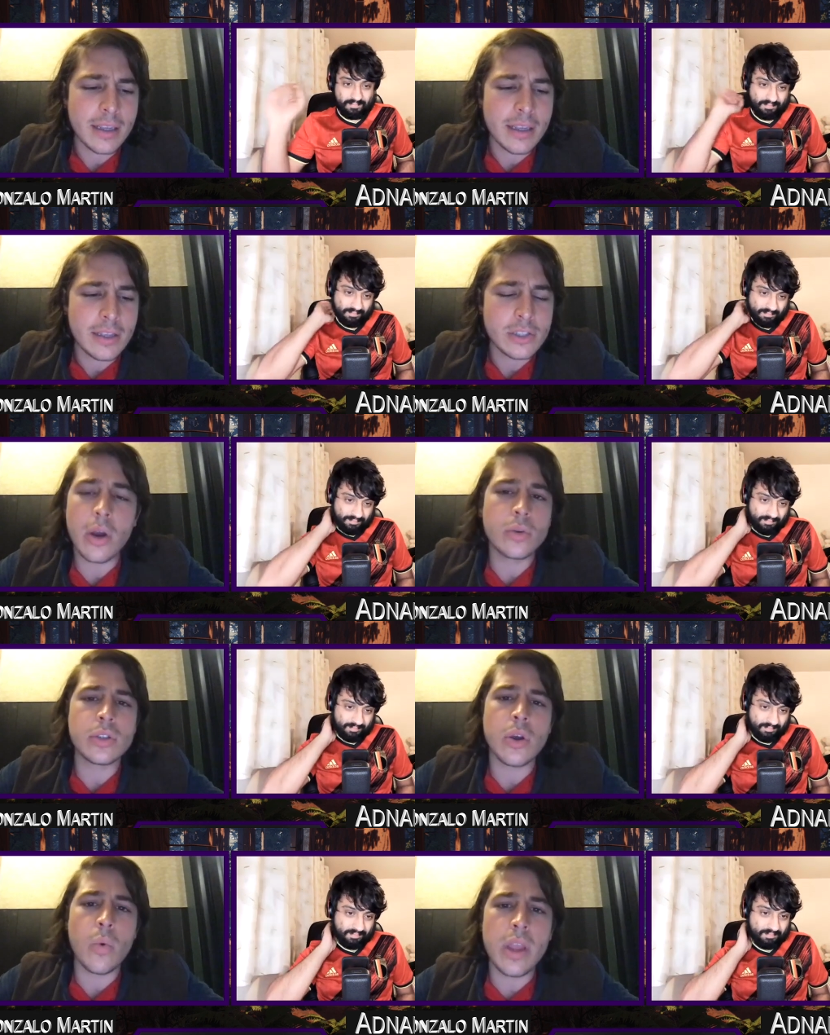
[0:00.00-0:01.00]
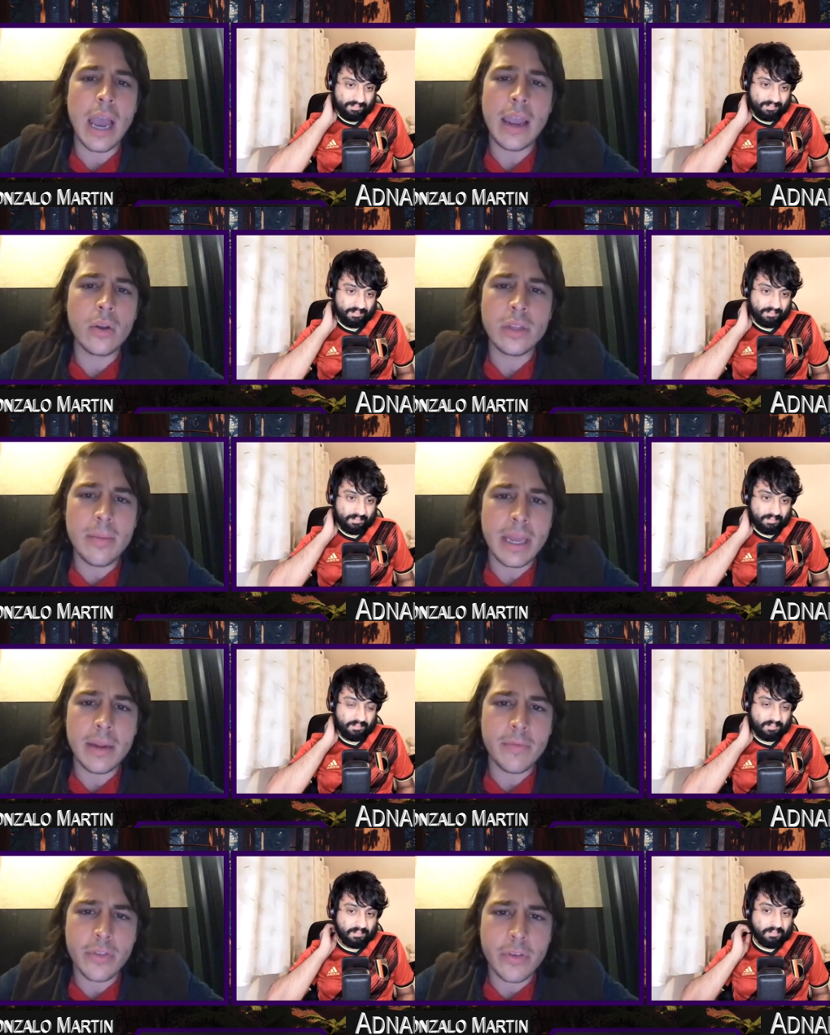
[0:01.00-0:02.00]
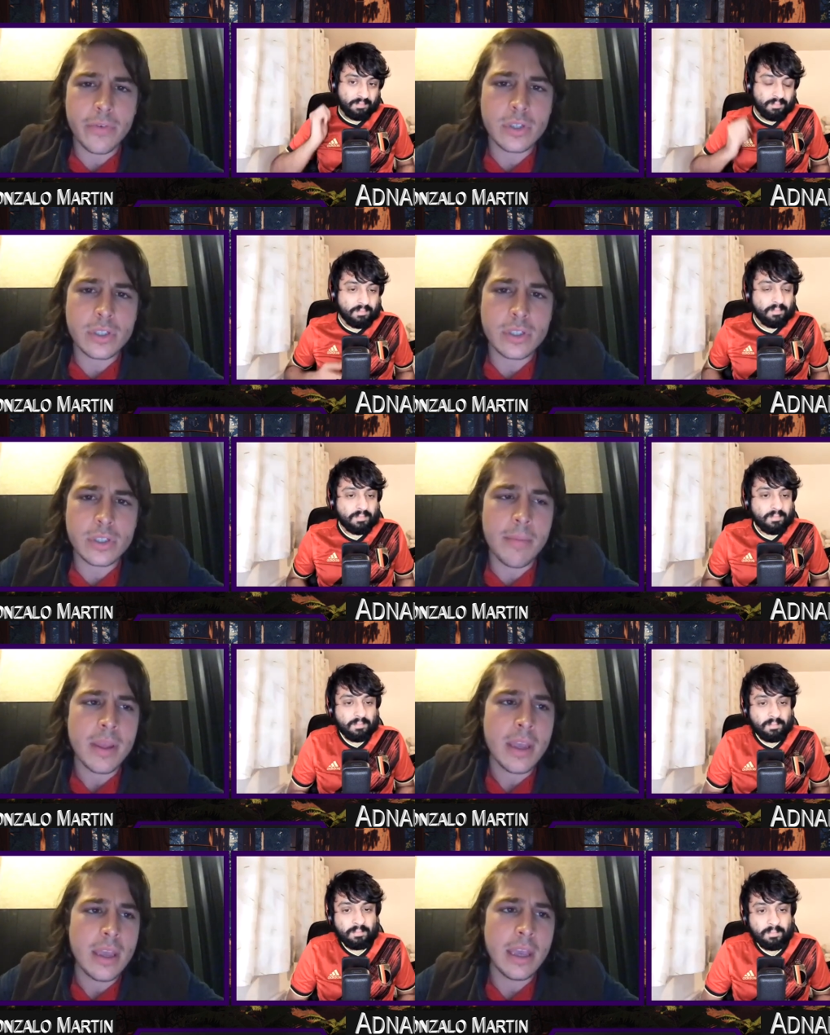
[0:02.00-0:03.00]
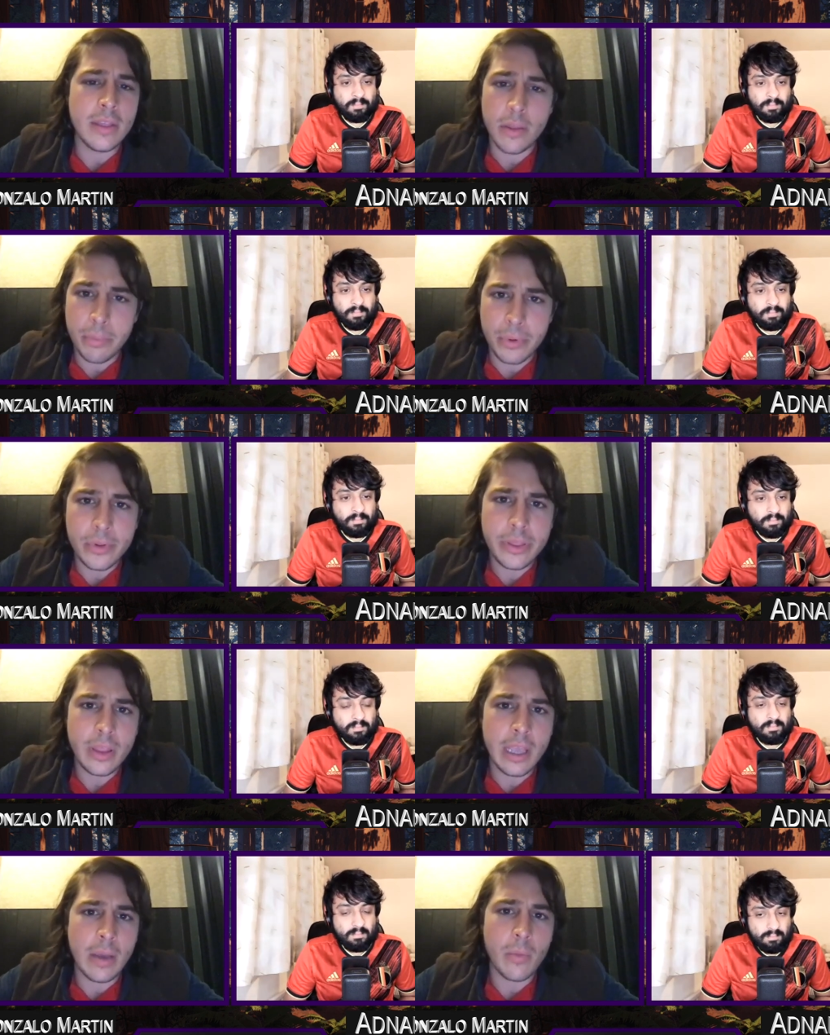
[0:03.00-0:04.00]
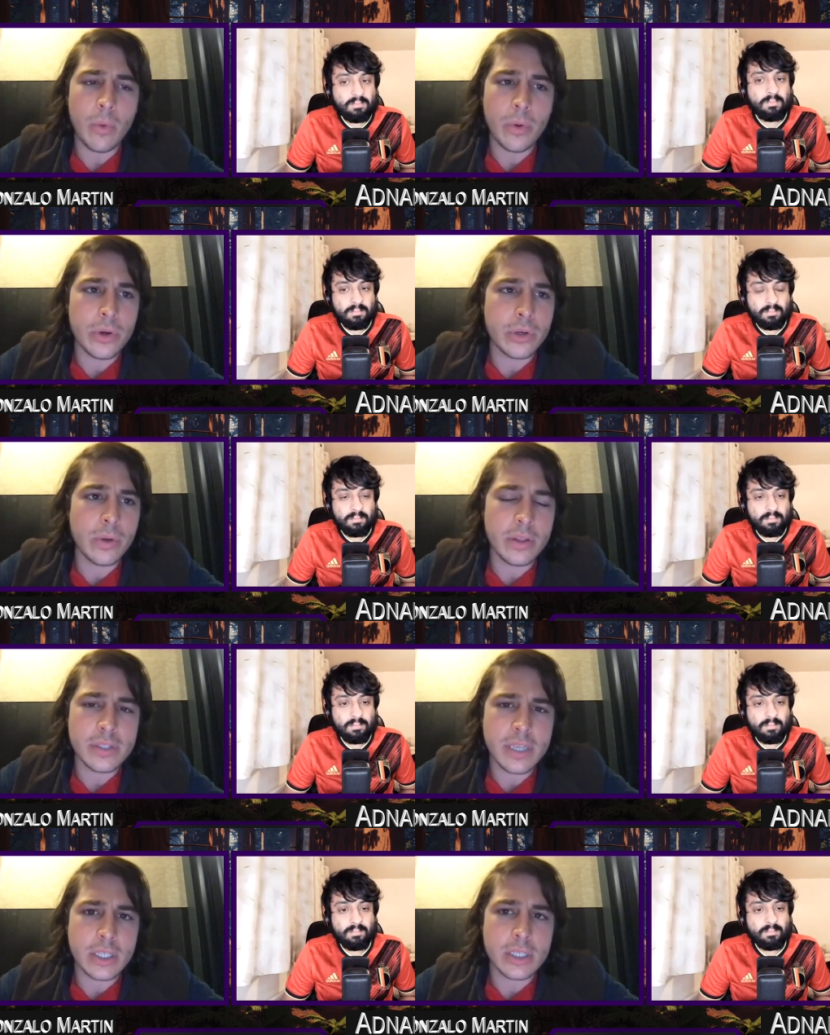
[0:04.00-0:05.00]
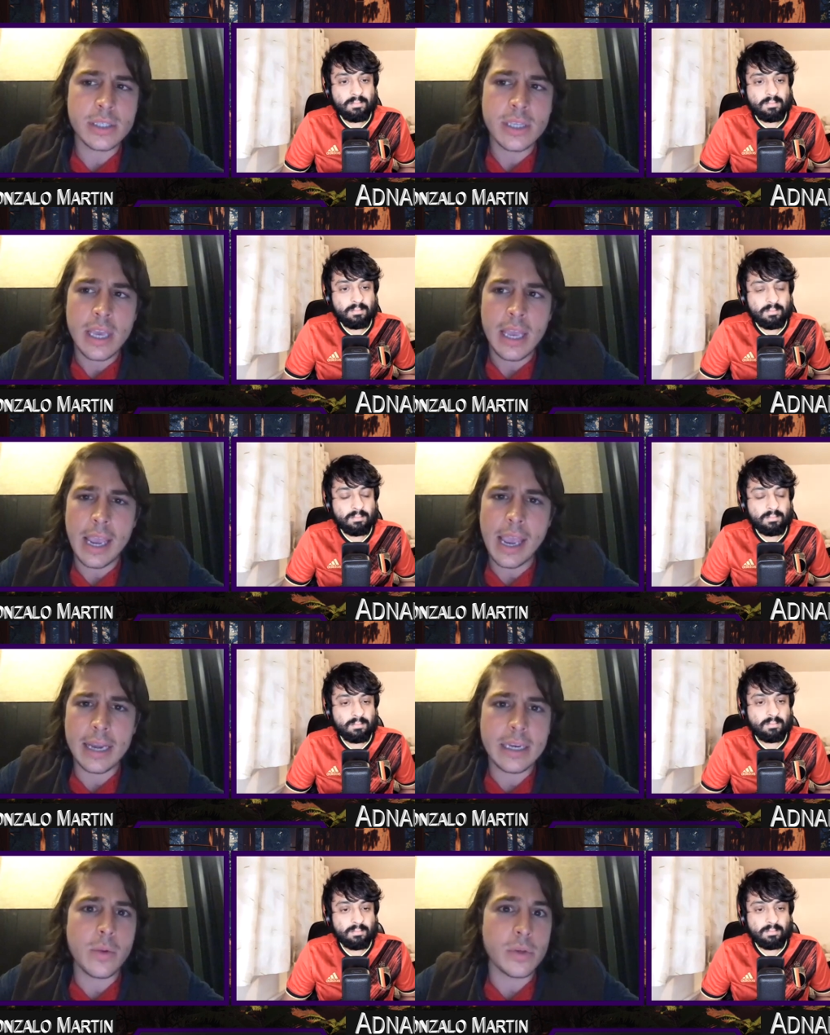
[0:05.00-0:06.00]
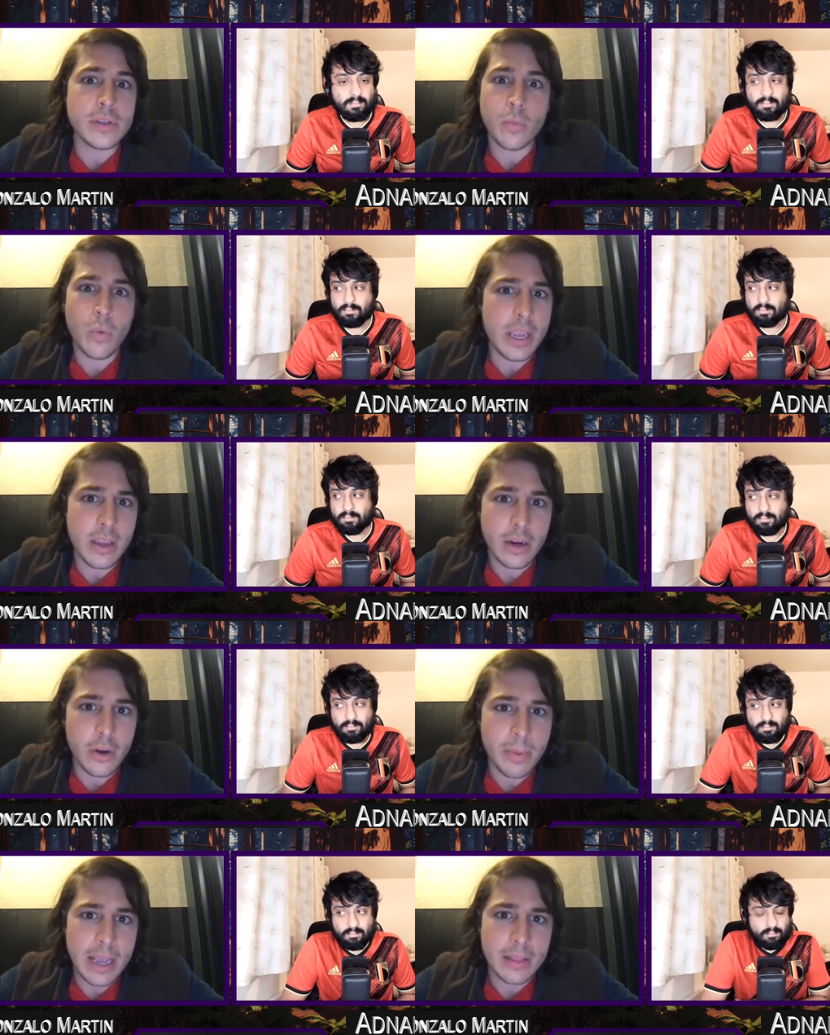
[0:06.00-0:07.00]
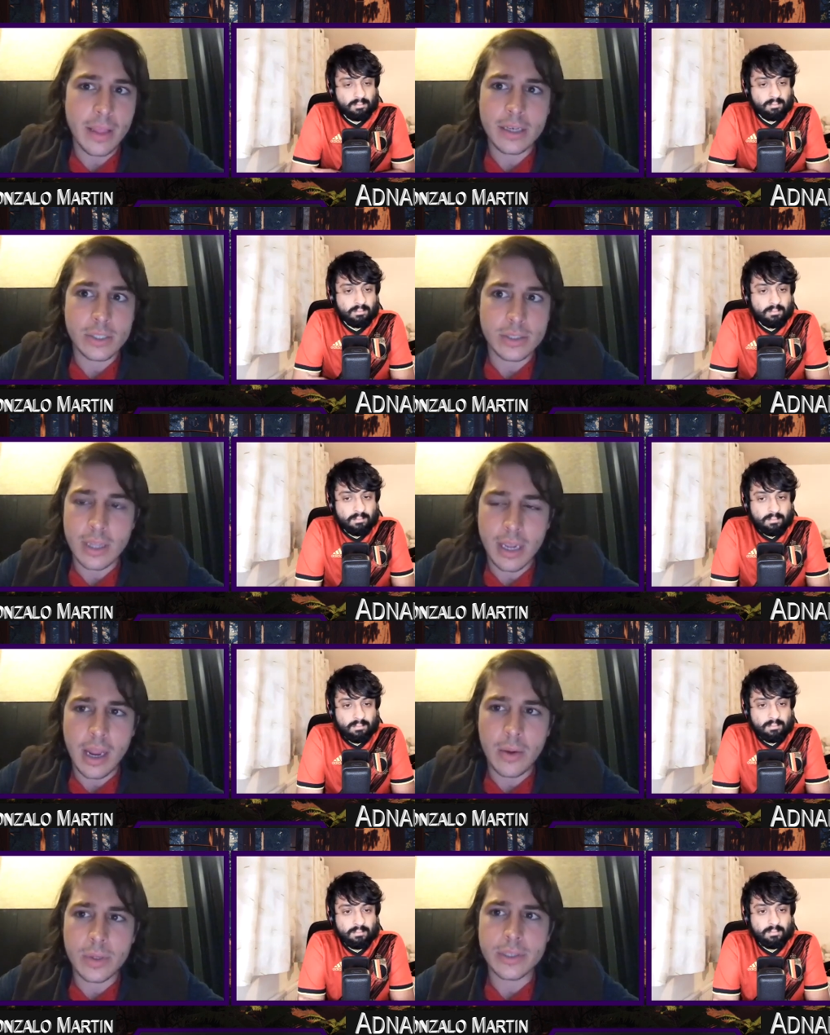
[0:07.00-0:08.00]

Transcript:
Speaker 1: So, so we, I only met him for the first time in the booth and when we were doing the sessions, and he was way younger back then, just like I was.